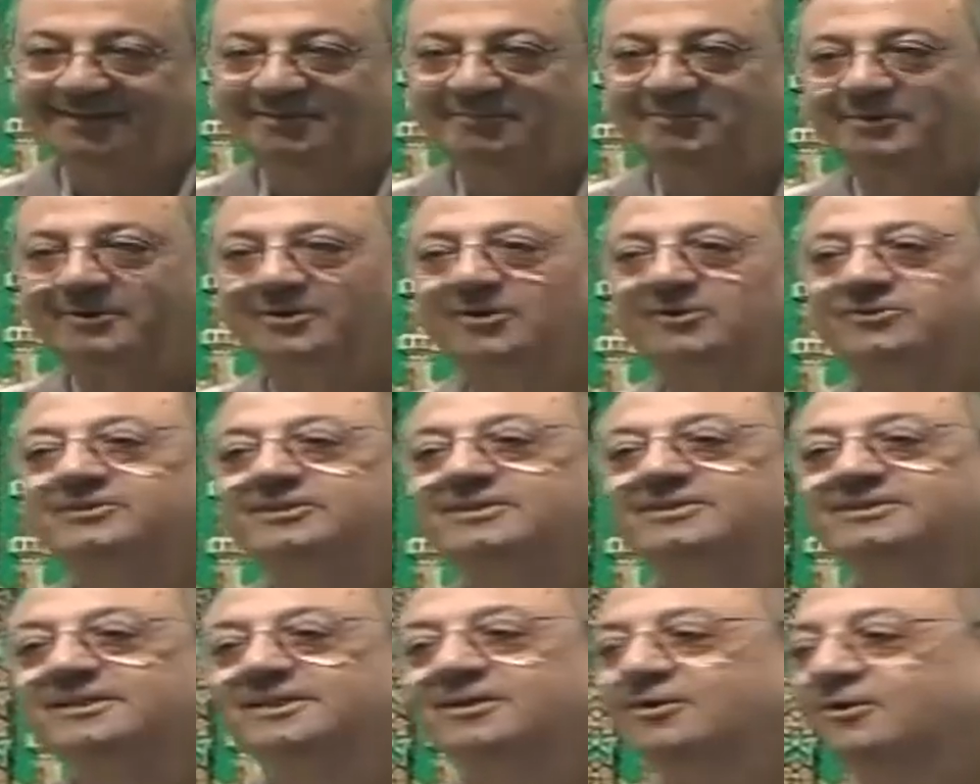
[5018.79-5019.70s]
because
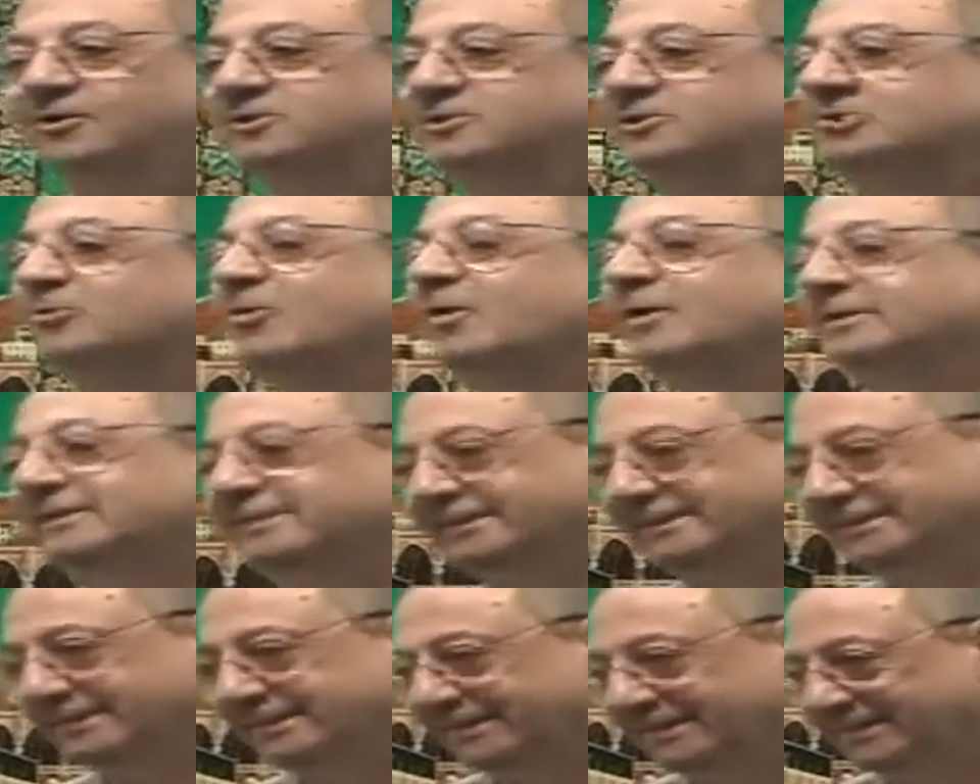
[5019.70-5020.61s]
it denotes
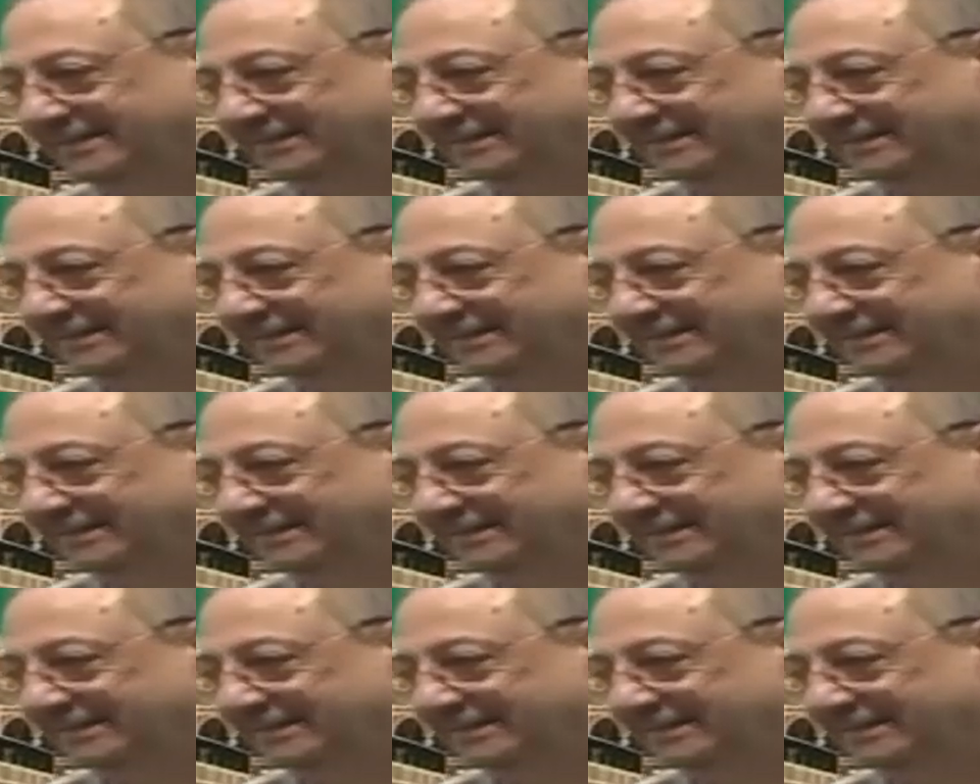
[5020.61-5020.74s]
quantity.